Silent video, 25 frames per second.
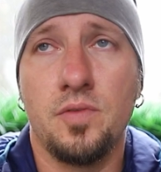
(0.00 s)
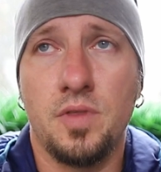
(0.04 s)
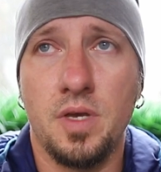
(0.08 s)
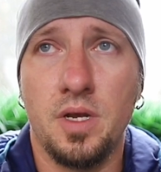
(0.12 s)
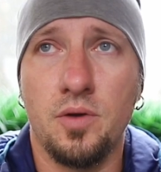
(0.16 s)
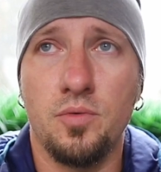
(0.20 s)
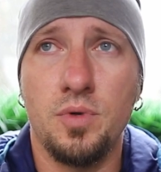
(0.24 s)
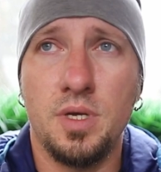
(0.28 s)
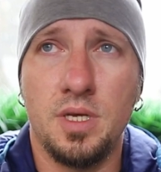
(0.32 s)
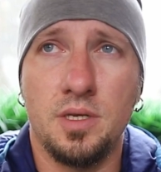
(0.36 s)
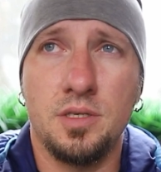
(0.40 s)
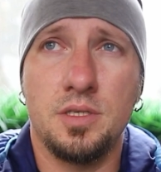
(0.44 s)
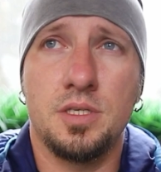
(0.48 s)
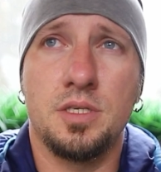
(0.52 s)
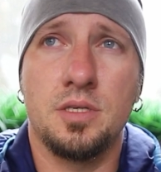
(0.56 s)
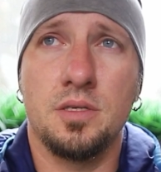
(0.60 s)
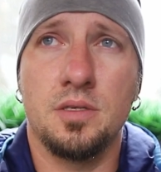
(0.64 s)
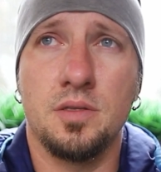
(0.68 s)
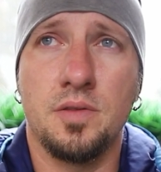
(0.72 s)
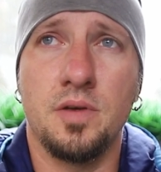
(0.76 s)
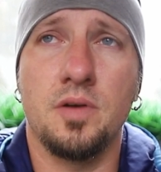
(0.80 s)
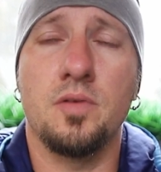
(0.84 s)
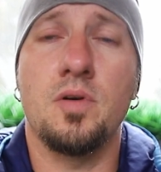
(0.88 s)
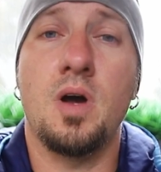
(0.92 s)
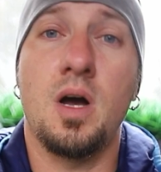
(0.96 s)

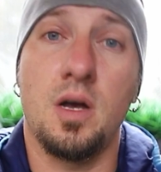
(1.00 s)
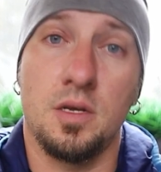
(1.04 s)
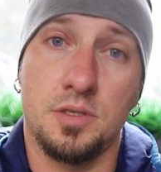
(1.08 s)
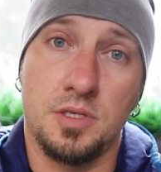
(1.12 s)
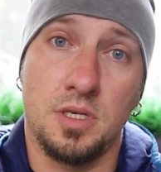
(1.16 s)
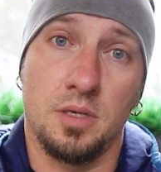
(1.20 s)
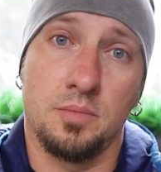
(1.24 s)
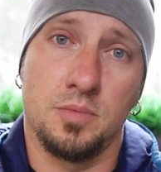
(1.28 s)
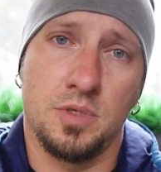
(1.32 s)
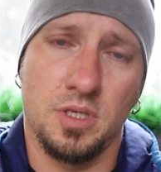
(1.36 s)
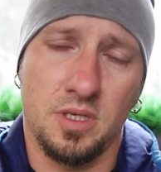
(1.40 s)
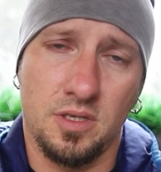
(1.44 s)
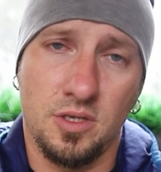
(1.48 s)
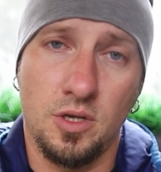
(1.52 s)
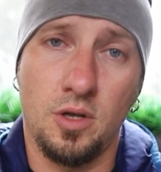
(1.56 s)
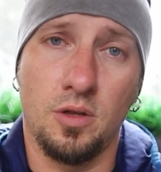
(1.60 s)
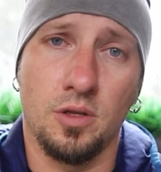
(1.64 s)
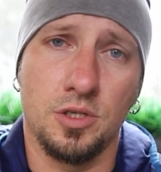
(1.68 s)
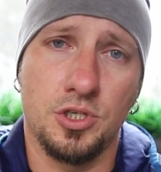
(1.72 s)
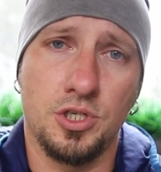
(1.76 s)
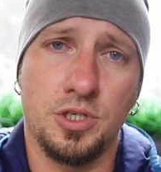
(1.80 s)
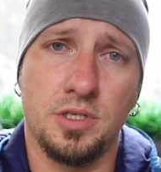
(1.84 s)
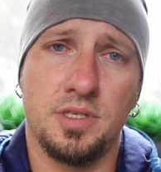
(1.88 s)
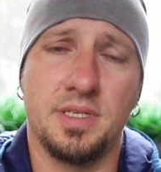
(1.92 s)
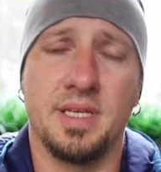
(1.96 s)
There are some
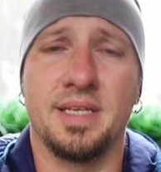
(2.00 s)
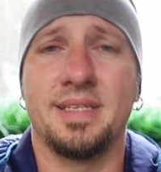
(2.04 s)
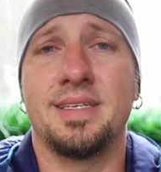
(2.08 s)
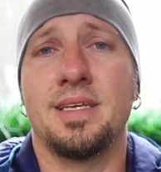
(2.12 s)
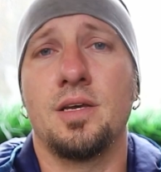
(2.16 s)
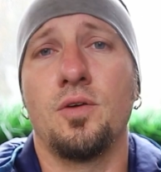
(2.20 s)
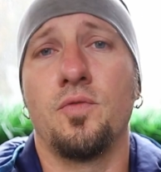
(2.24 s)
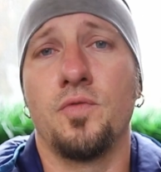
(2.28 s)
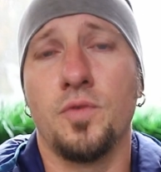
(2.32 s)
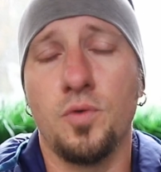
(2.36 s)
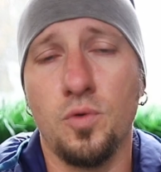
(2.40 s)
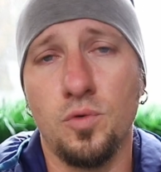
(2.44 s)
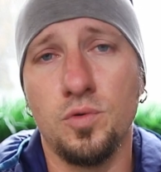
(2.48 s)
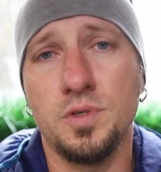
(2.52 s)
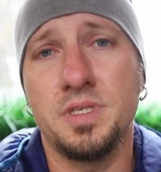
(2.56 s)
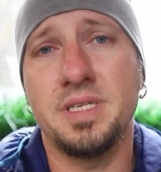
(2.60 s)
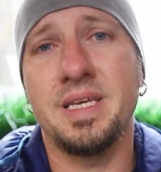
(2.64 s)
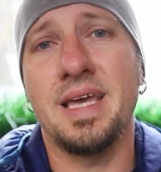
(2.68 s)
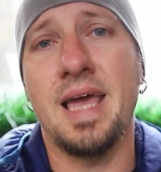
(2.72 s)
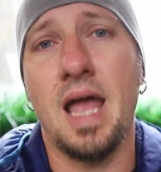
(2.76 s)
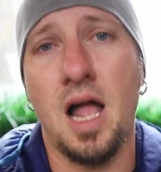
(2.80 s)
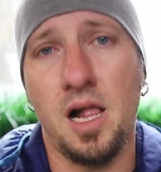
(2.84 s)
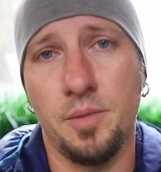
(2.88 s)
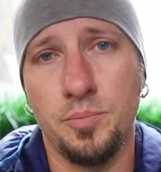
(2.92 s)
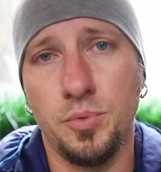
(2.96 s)
technologies that, of
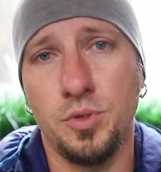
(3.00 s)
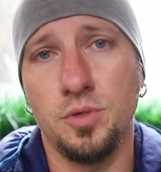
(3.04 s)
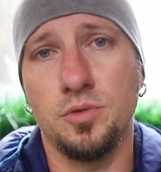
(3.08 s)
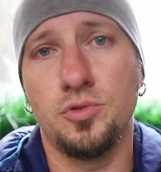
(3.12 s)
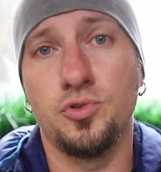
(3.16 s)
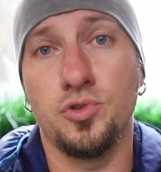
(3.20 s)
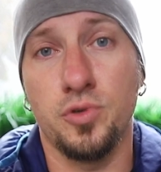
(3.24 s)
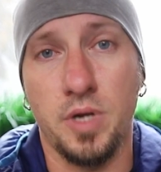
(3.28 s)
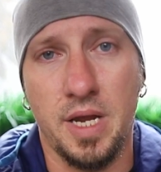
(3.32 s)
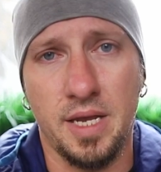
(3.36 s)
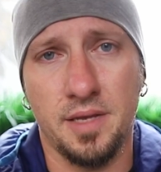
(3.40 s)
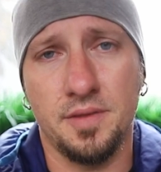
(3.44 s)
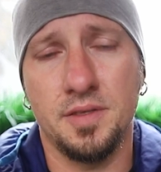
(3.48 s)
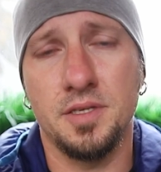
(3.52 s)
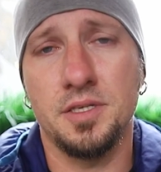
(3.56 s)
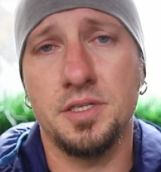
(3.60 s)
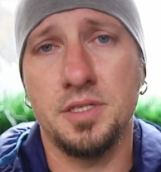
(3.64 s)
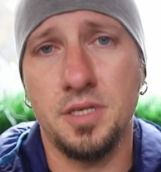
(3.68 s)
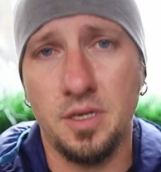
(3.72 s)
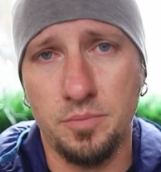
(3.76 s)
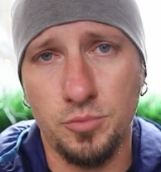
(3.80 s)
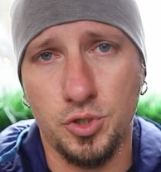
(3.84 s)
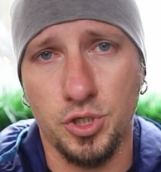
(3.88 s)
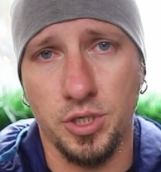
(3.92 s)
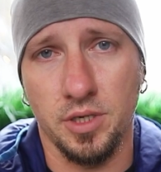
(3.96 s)
course, help you track the
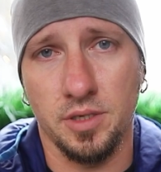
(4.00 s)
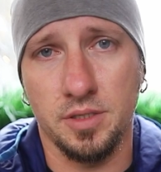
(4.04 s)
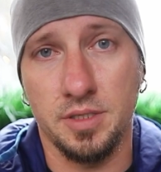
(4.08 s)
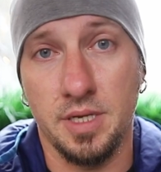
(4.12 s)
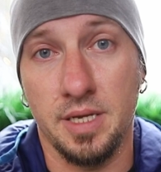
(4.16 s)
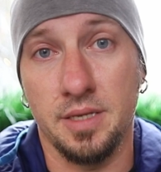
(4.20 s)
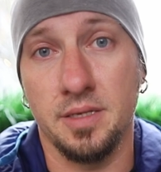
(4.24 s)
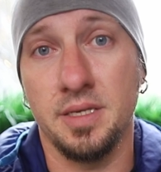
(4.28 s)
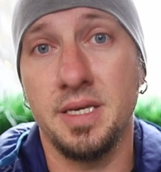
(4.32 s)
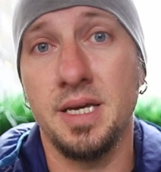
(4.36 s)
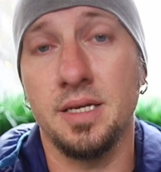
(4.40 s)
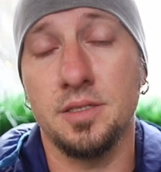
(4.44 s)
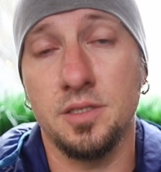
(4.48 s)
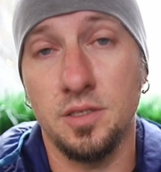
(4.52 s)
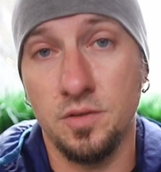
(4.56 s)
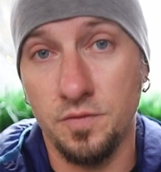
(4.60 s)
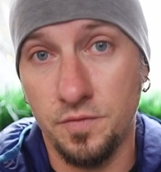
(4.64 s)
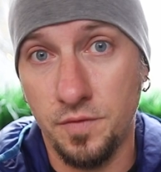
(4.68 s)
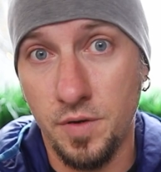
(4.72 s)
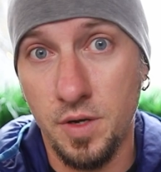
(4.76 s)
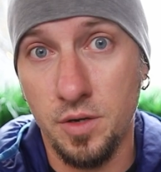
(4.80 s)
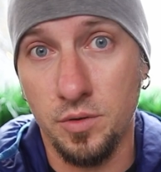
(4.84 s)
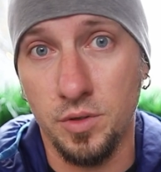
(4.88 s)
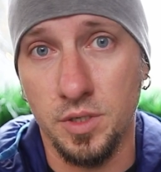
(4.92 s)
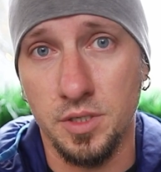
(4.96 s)
subject and get in
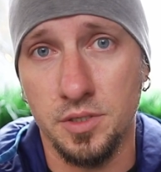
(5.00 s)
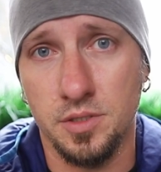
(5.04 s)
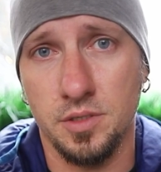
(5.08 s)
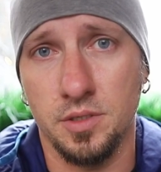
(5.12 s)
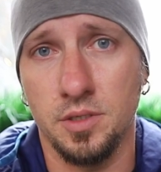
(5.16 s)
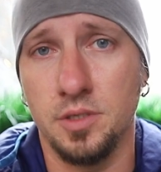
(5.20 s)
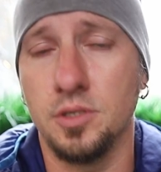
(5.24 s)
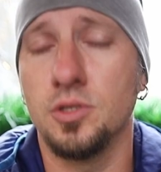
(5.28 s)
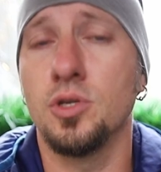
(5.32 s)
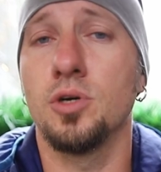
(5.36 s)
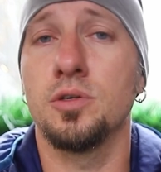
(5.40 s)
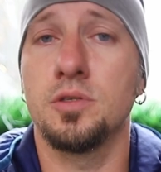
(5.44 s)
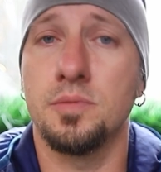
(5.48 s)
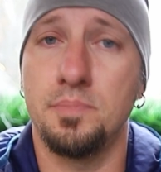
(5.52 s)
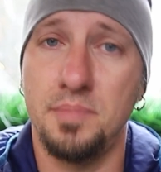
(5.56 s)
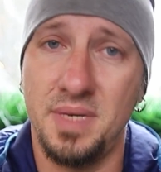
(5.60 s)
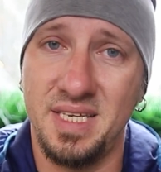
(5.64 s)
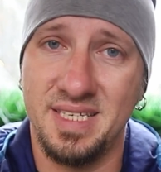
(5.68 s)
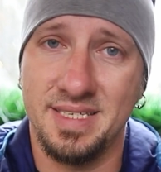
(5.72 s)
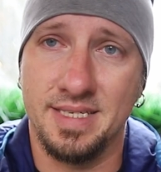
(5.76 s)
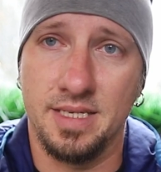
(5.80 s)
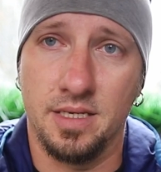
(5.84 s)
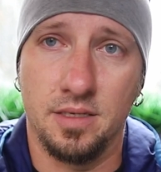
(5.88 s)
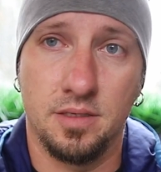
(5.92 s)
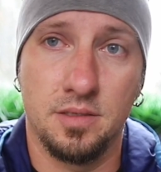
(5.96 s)
focus and not
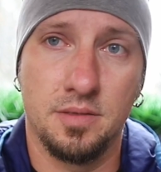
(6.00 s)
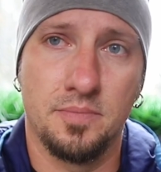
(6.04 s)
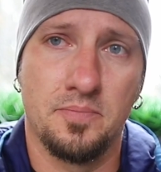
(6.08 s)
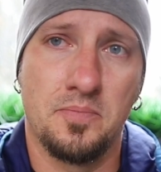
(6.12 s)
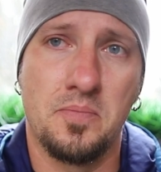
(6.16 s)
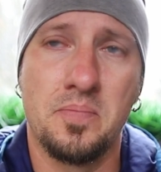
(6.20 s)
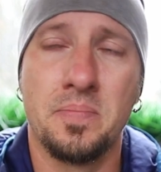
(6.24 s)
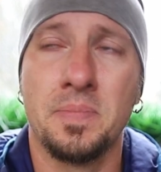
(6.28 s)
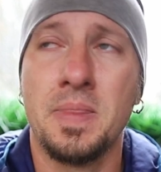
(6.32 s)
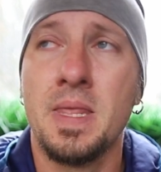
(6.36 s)
miss it.